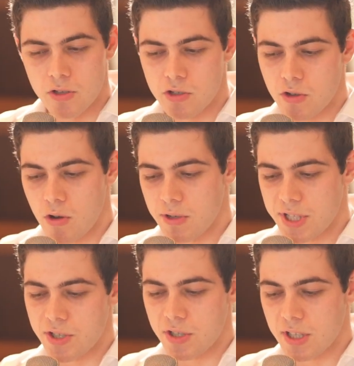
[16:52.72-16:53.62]
So
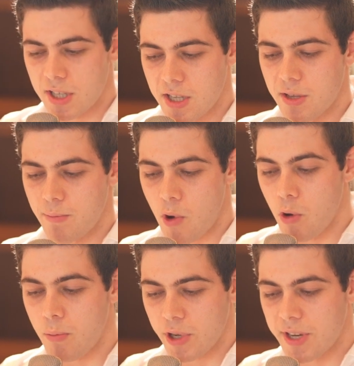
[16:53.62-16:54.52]
essentially, like the
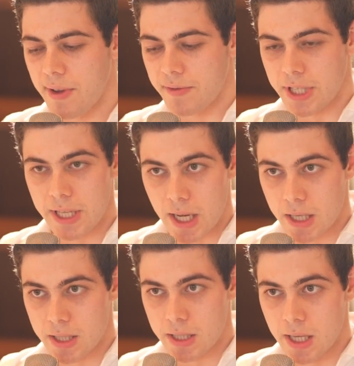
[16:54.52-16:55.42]
whole point of
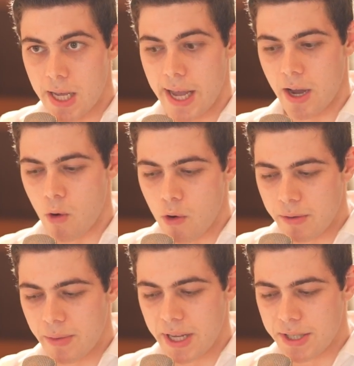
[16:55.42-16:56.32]
FTX and
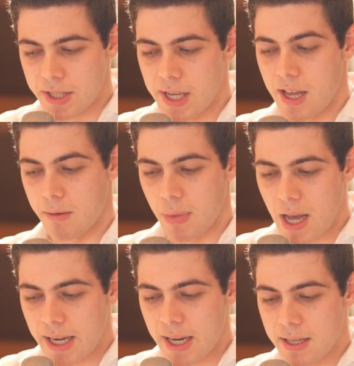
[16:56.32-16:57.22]
Coinbase and
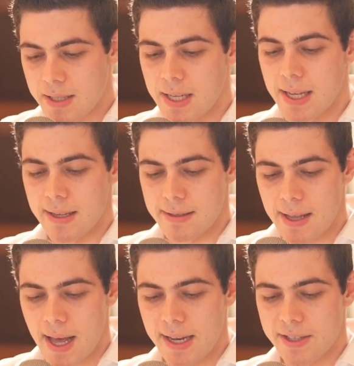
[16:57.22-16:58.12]
Binance is
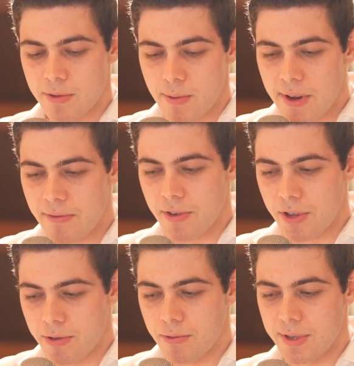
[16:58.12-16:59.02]
that it's a way for you.